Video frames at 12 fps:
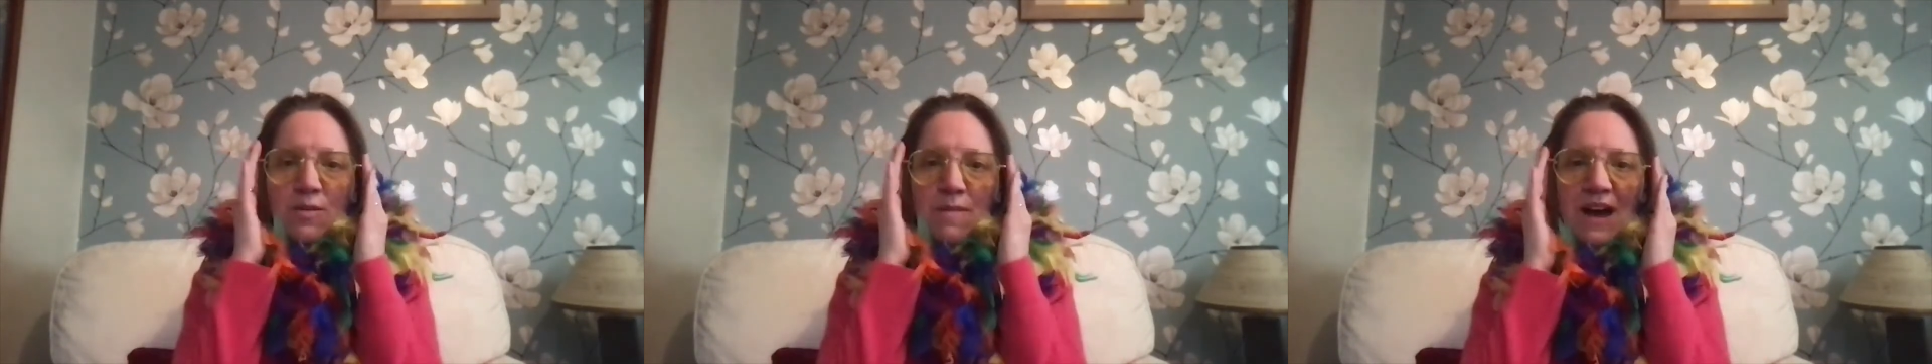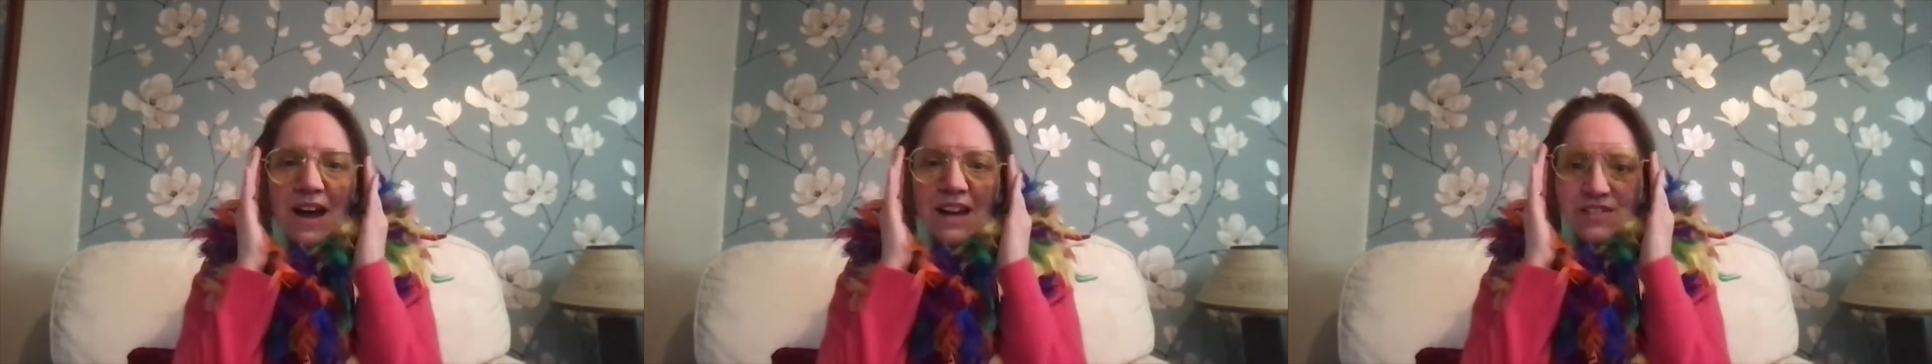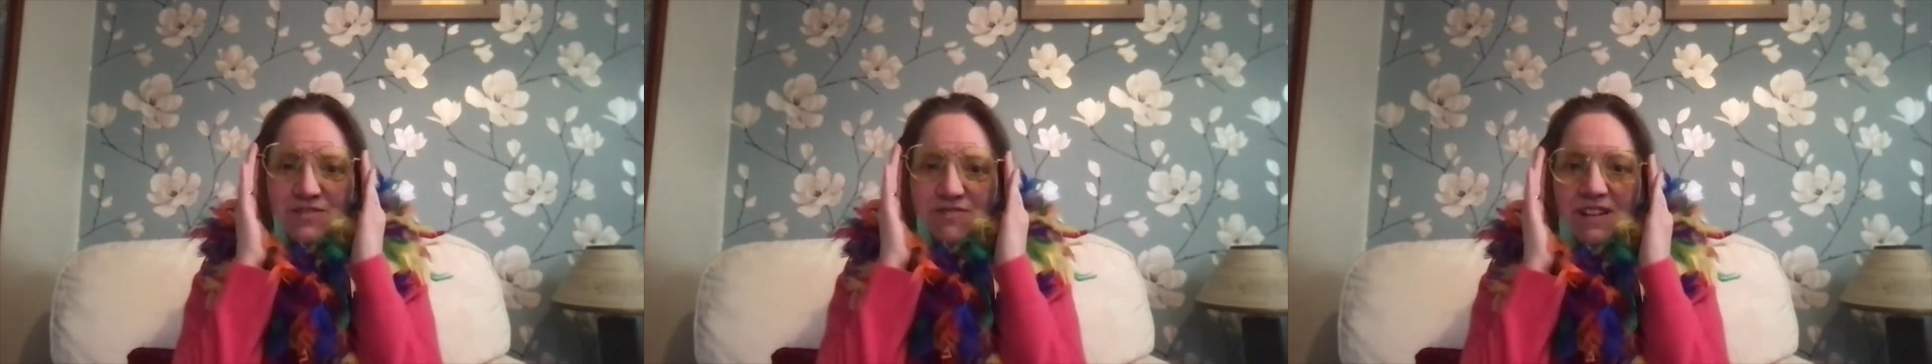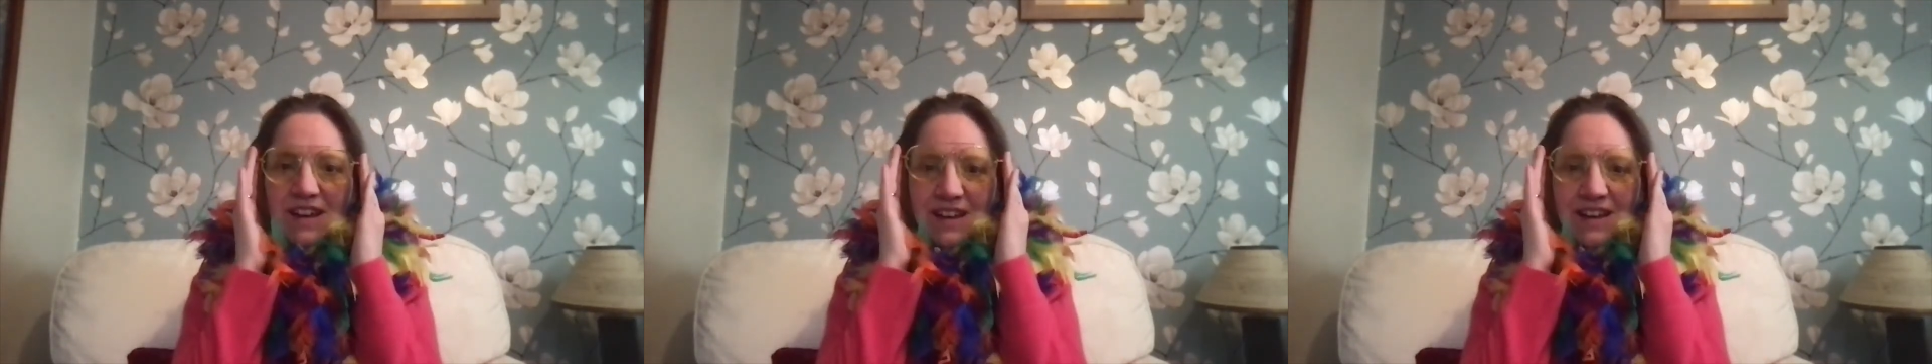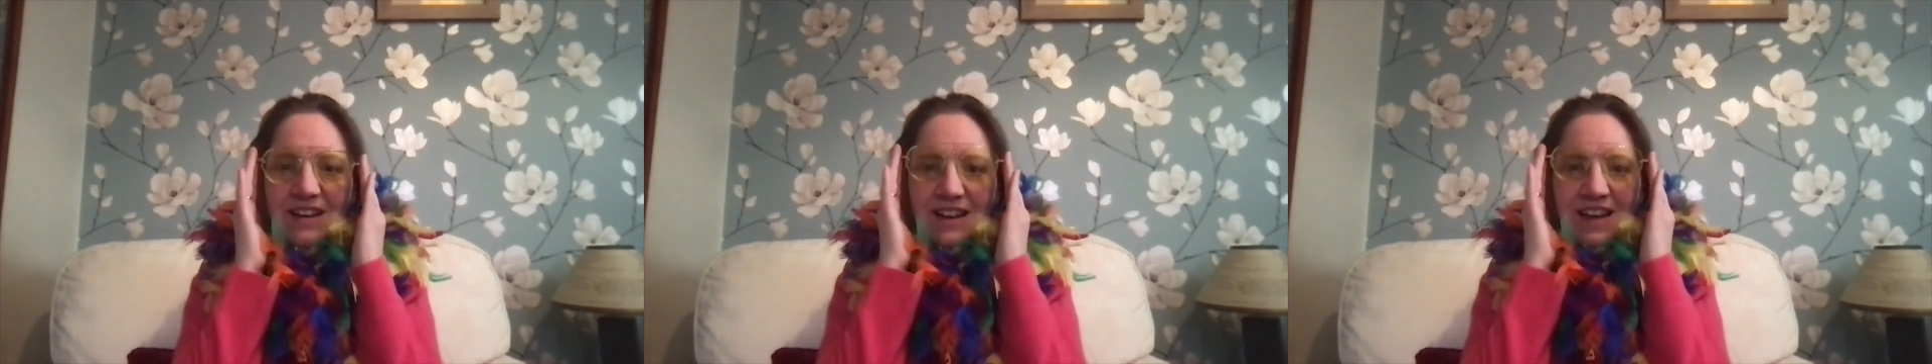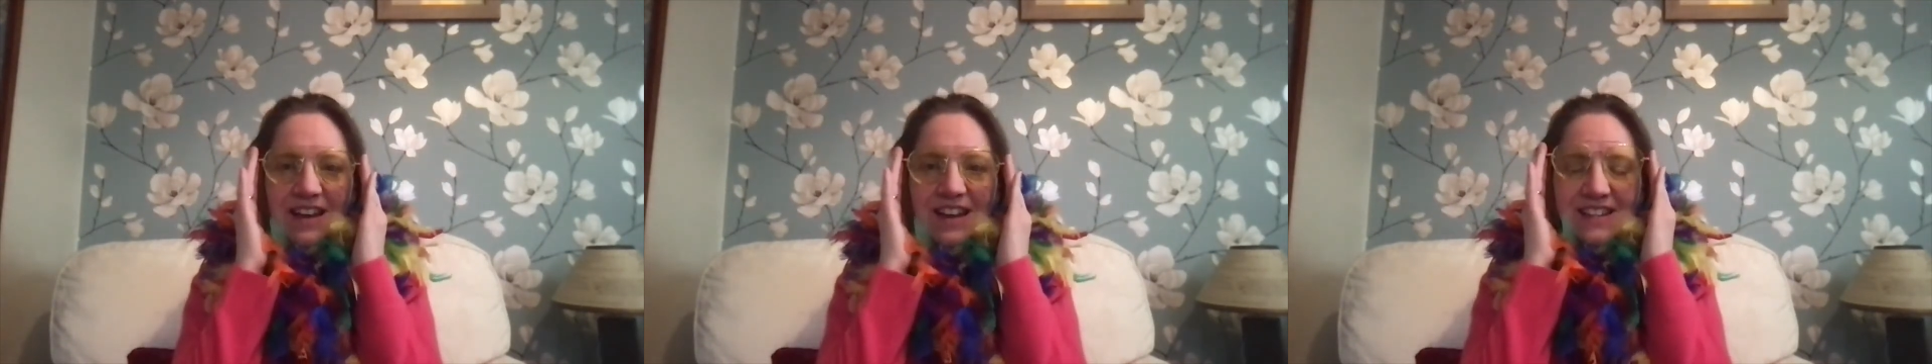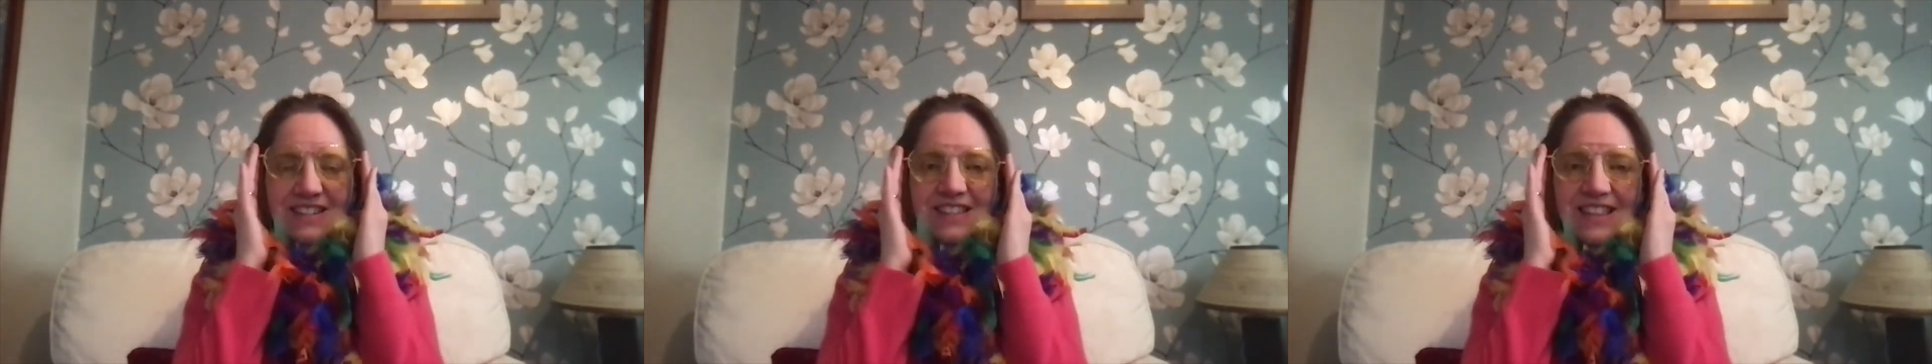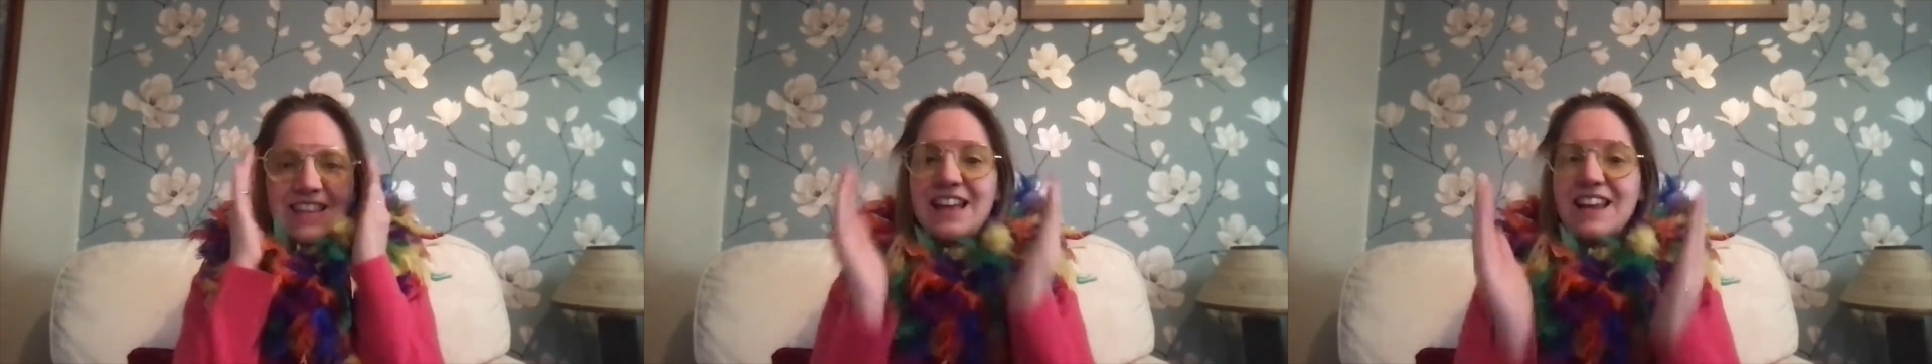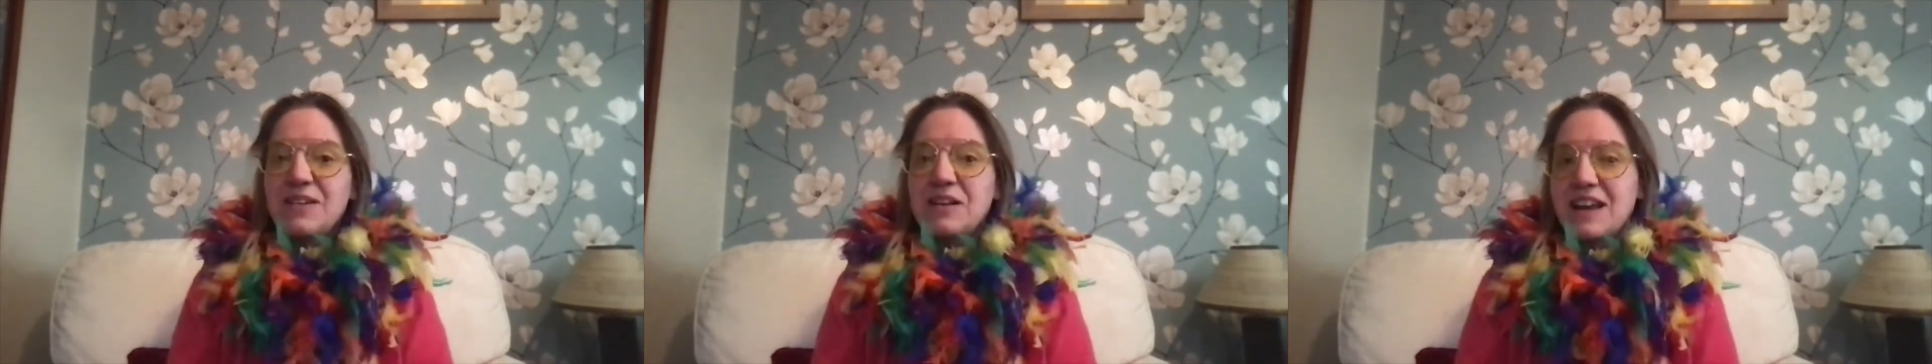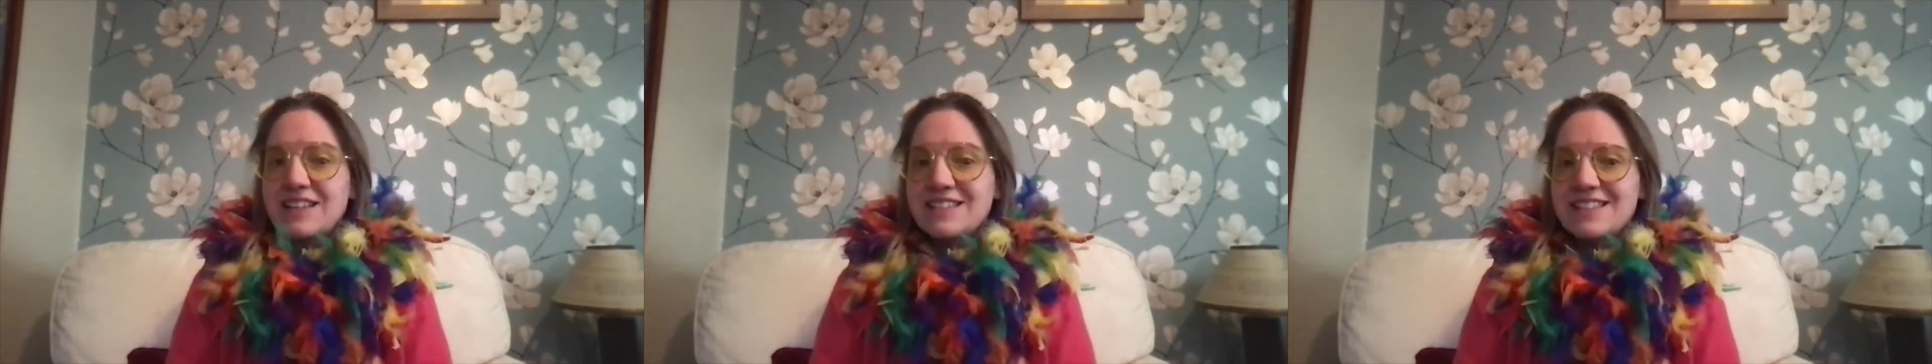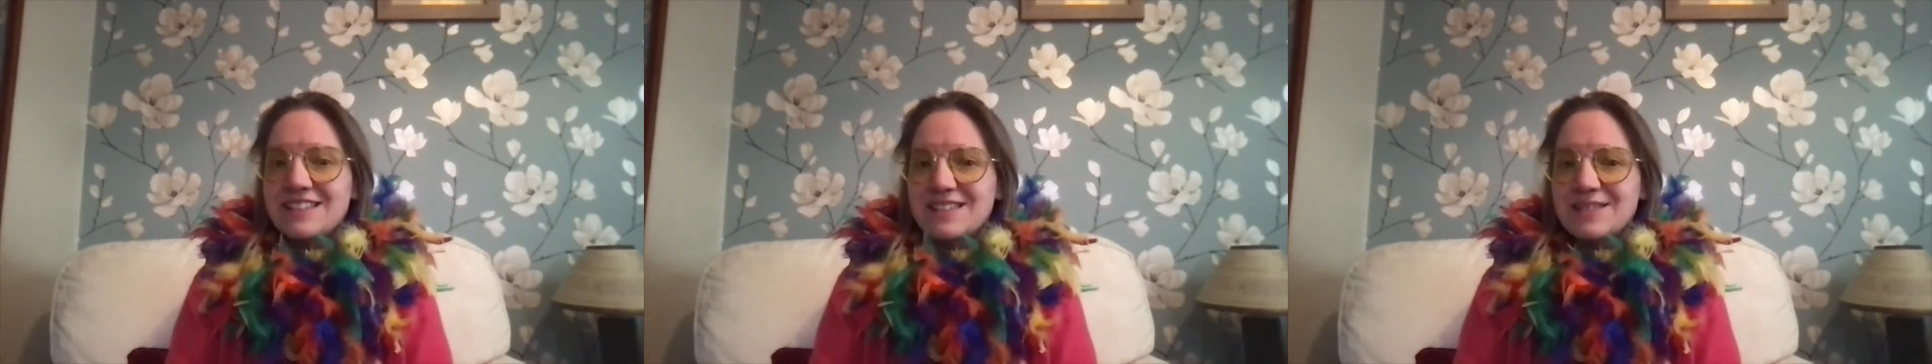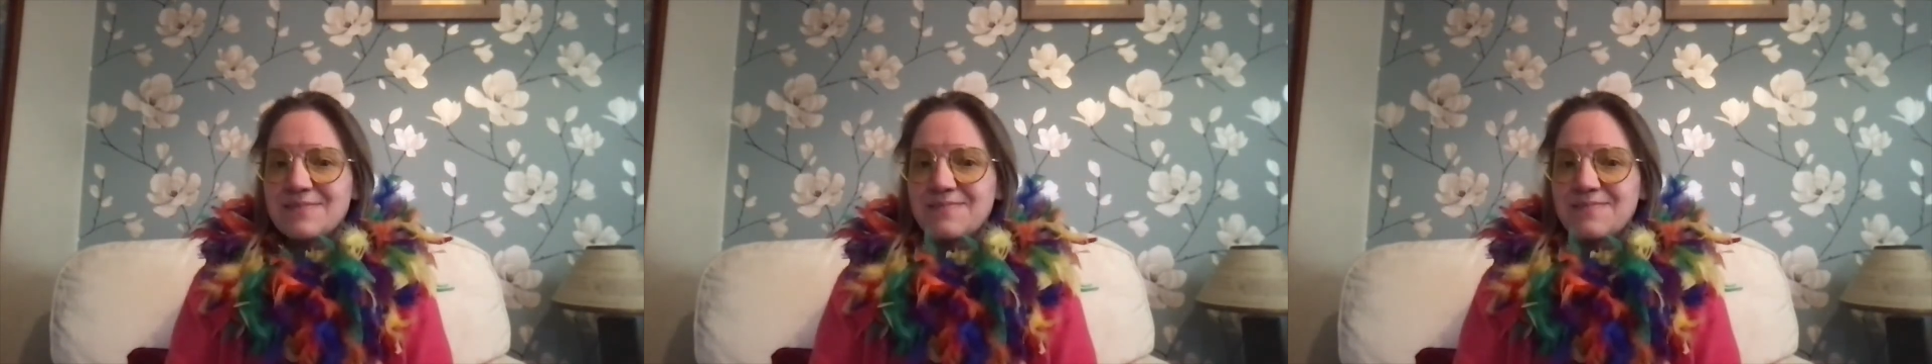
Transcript: might recognise the yellow glasses.